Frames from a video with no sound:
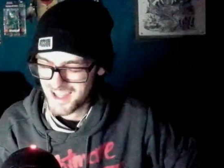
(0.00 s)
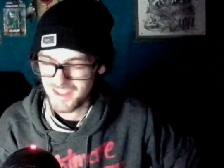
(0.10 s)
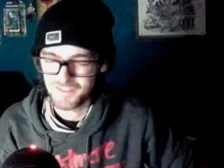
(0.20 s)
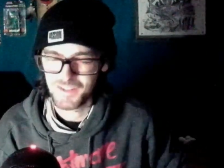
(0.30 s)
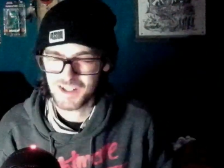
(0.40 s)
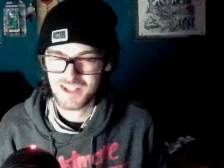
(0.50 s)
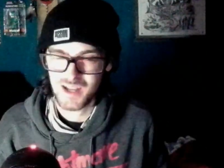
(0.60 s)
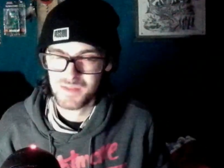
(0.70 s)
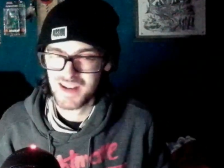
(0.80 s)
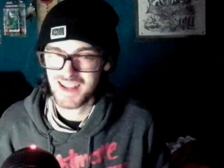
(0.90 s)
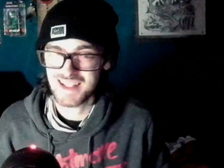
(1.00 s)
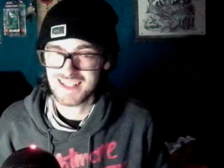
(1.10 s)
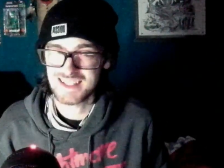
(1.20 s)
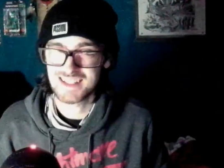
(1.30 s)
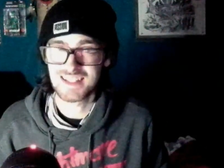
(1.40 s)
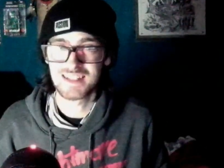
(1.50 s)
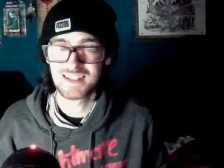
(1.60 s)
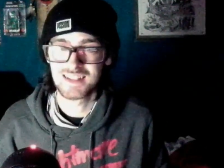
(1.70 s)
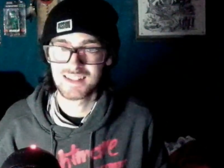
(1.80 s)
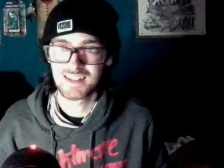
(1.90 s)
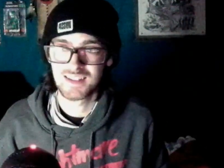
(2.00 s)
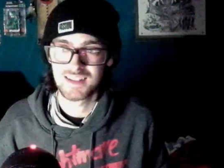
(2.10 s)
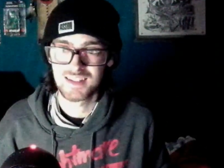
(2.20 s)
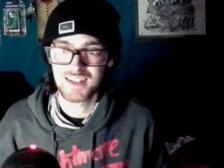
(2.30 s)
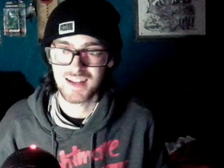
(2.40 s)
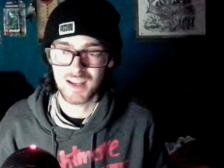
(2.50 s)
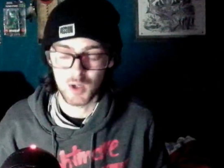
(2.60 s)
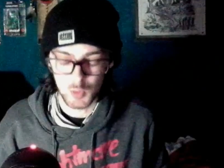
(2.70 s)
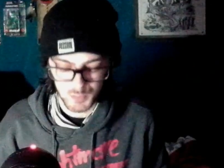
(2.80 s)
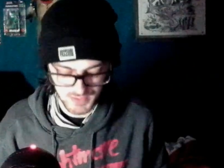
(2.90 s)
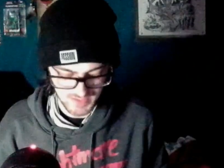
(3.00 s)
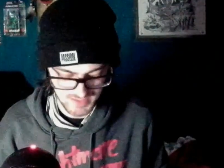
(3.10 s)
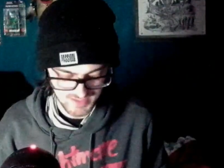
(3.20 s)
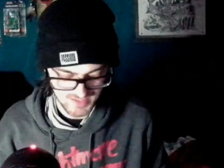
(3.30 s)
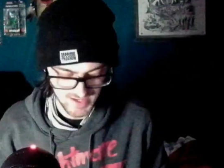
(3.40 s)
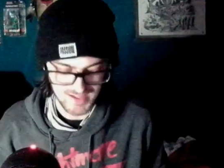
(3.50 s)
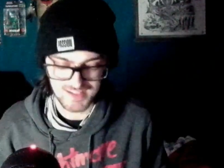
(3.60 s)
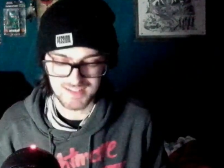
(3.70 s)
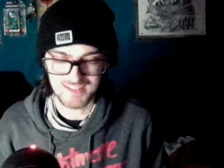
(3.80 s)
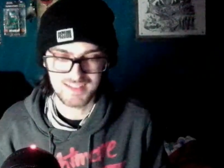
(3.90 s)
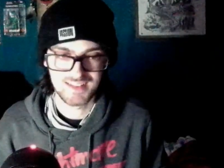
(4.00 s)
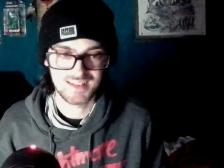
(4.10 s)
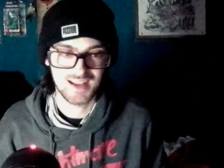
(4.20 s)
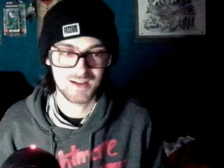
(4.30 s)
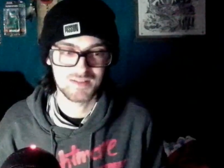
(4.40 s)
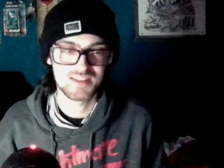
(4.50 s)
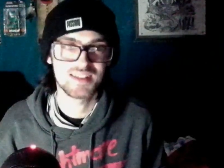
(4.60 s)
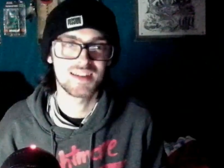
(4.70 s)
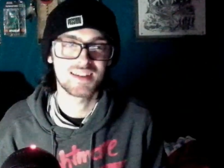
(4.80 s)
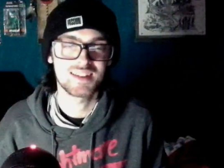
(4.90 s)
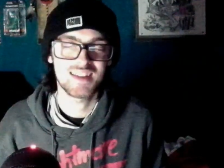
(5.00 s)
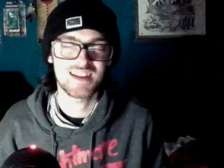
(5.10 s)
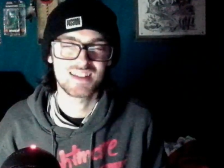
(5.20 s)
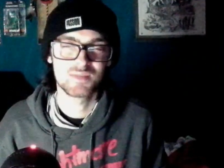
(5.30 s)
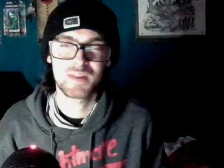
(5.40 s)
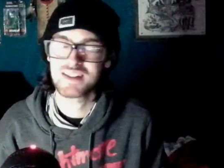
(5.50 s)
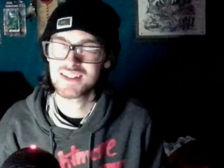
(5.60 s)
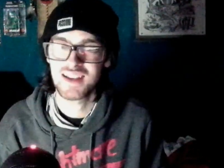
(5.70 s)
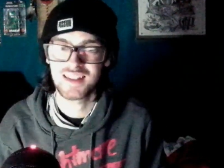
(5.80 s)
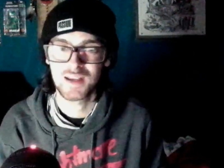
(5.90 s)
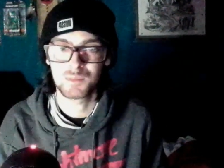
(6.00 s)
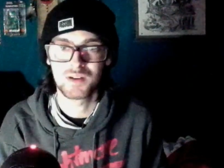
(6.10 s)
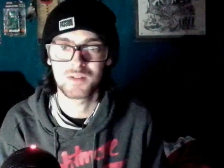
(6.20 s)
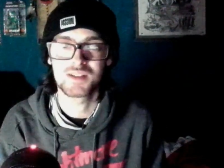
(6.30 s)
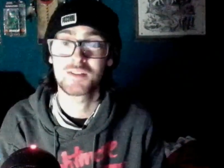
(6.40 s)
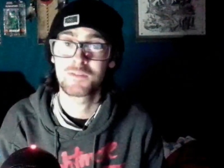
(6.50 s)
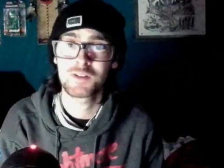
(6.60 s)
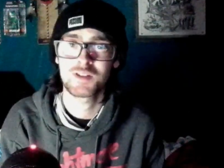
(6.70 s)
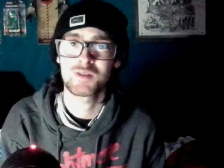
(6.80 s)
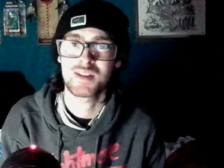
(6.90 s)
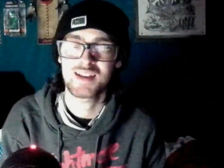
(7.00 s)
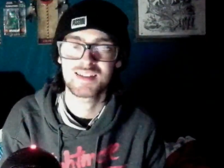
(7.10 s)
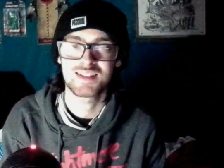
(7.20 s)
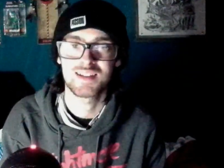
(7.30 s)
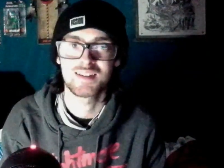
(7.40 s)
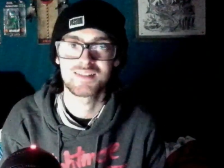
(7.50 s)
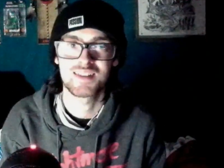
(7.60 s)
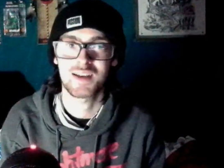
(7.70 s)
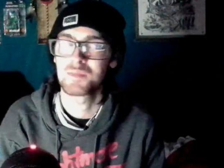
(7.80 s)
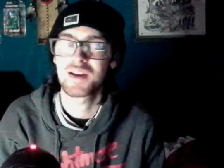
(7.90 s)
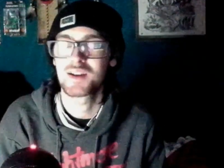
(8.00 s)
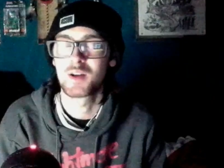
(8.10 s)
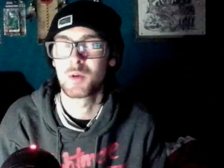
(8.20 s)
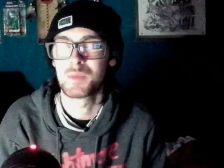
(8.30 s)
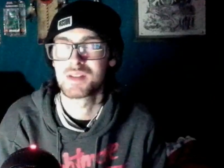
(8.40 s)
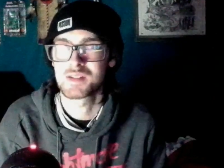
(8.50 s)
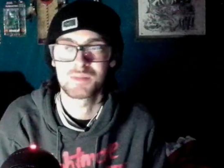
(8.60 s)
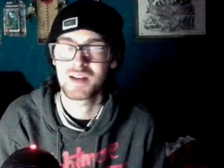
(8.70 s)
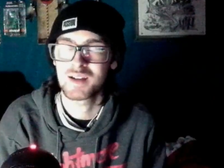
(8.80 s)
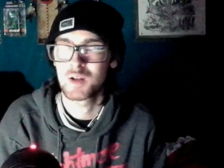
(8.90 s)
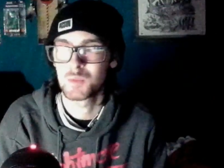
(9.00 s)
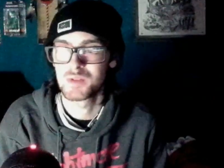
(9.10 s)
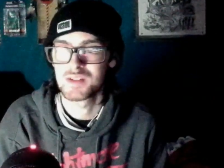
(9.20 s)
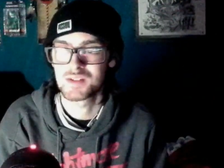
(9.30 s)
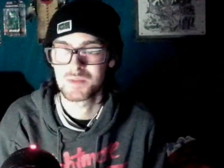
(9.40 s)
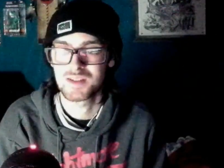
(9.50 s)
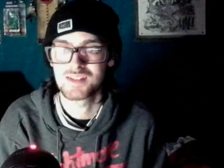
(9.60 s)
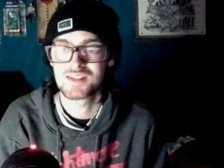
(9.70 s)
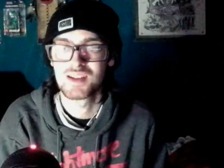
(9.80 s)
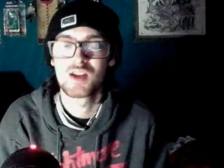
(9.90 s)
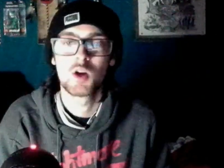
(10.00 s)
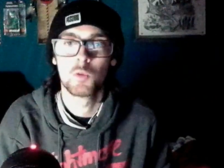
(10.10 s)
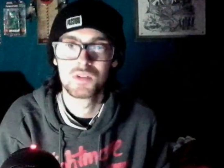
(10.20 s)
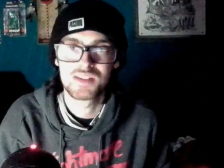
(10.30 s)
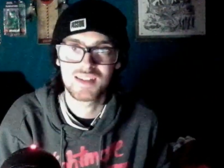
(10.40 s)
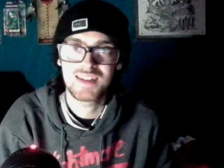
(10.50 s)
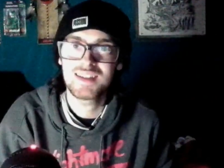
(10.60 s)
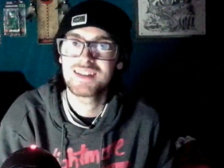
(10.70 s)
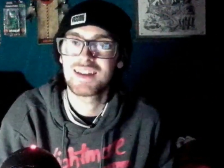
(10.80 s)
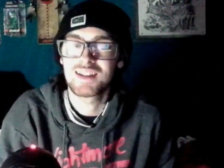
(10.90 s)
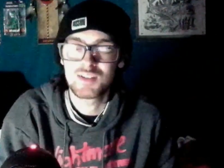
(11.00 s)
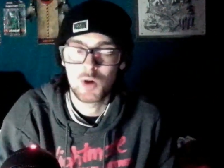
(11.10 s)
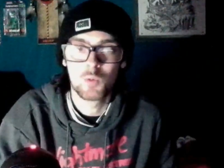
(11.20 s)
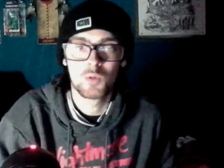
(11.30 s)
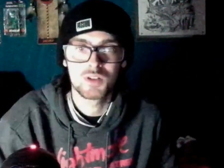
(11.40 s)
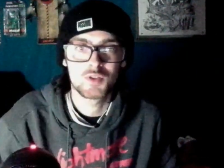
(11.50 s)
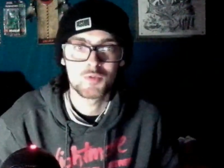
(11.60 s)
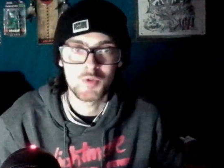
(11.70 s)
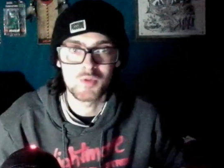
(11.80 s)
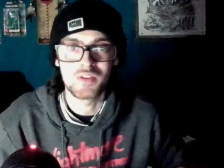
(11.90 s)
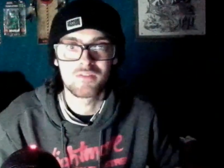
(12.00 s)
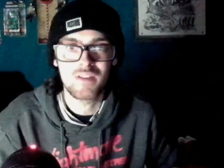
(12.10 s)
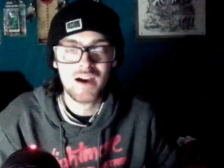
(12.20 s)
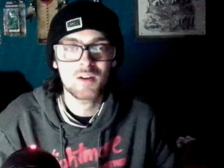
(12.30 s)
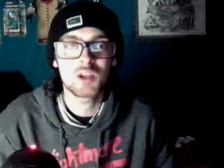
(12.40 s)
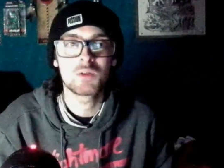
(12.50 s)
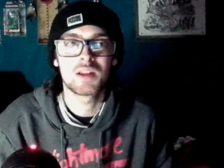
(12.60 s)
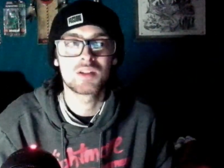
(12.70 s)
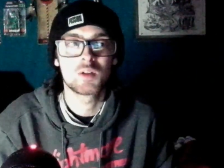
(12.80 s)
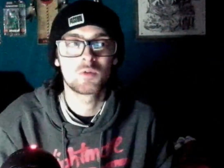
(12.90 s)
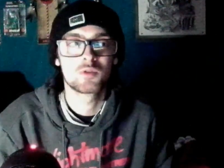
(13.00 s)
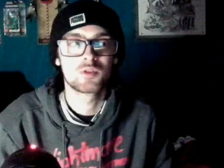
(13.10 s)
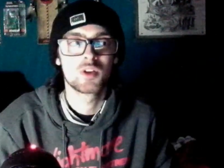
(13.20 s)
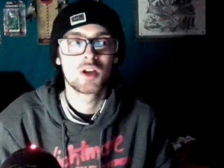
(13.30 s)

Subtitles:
first time that I opened this, I was like, yeah, smash that like button, because at first I was hesitant. I was like, I'm not gonna open this because once again, I don't want to ruin the value, and I don't want to,